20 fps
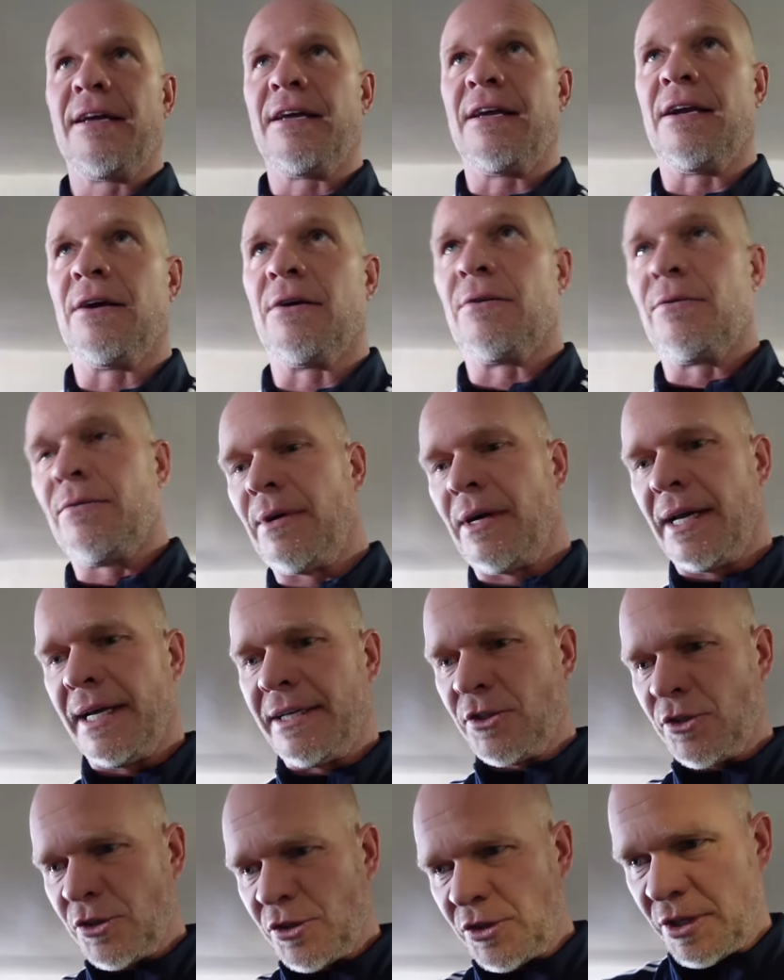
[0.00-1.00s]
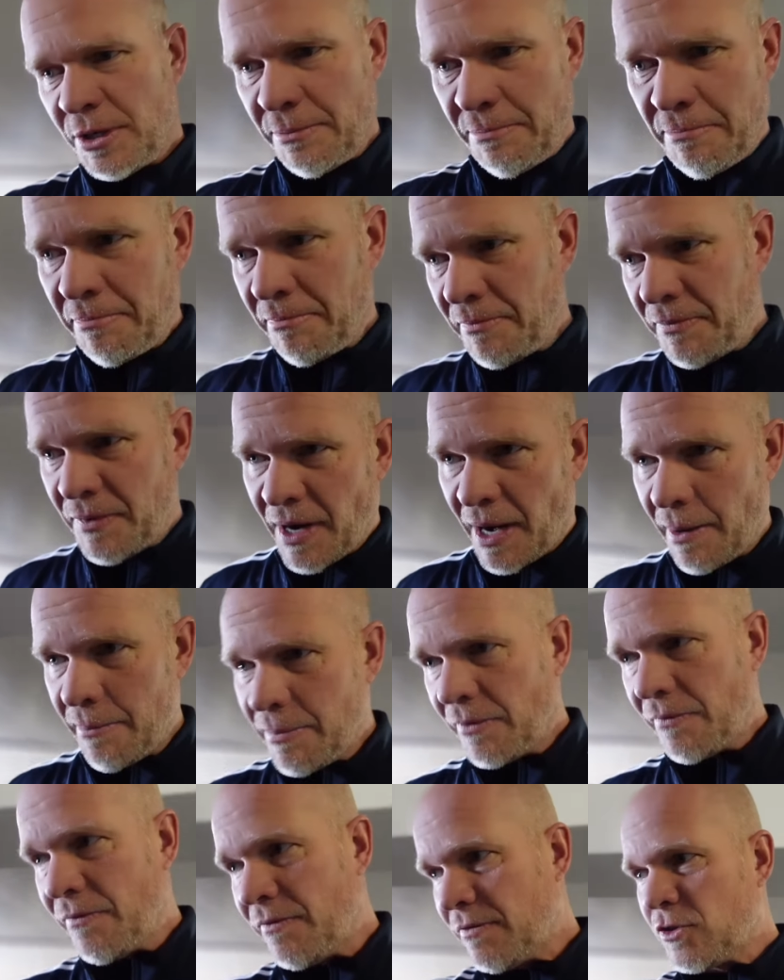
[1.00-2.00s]
you know, relationship
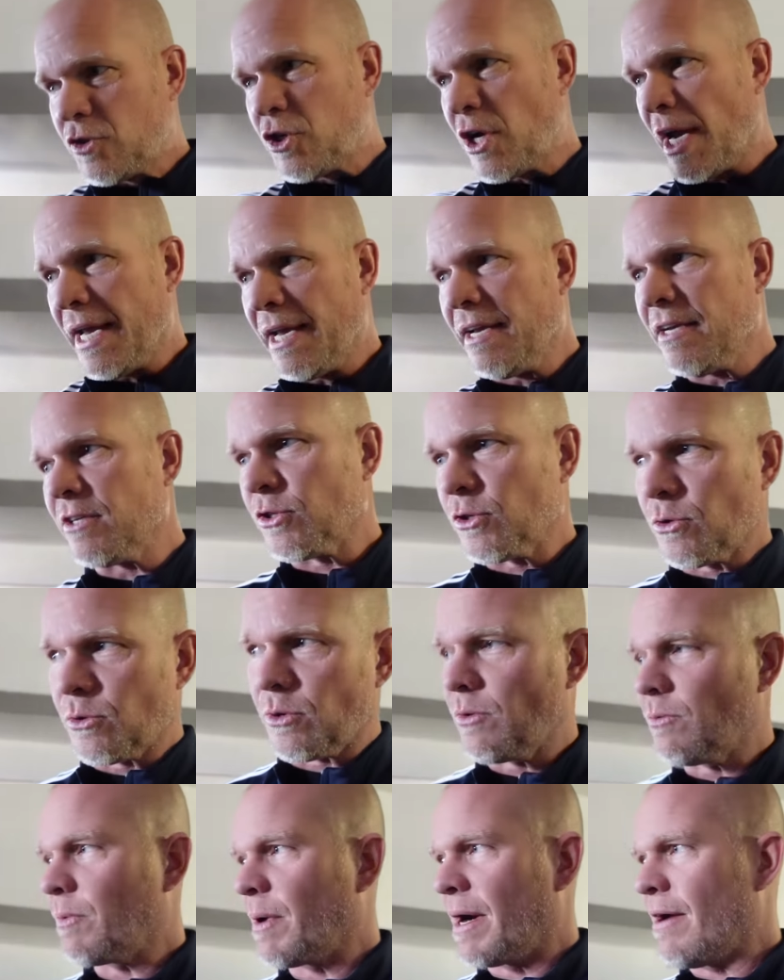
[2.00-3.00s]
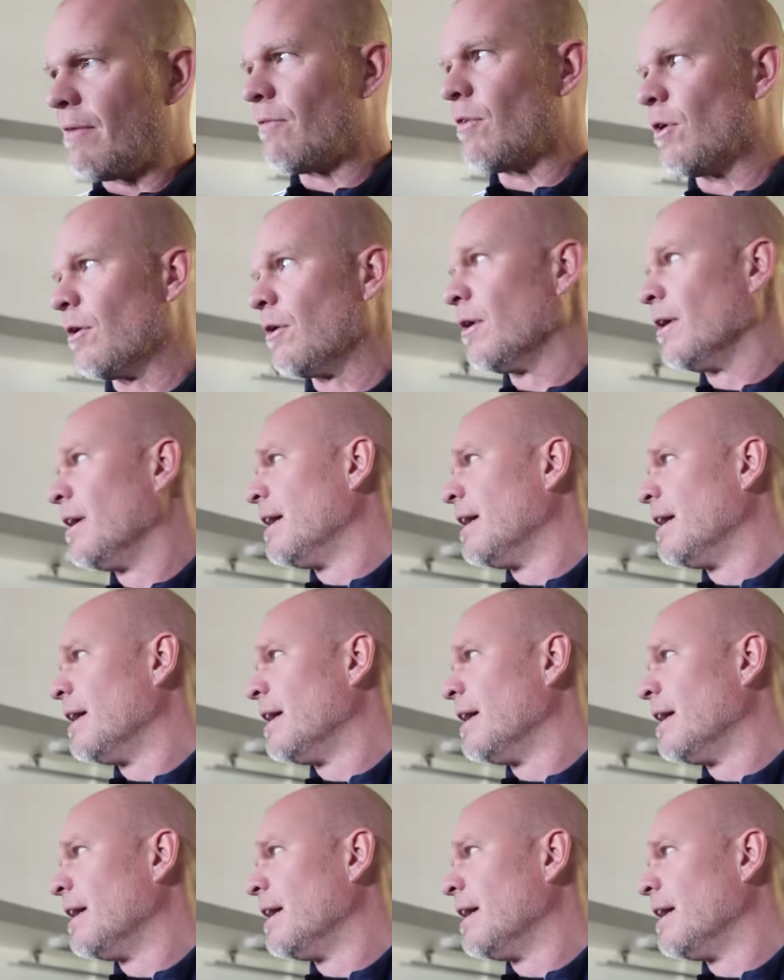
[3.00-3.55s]
type of change or whatever.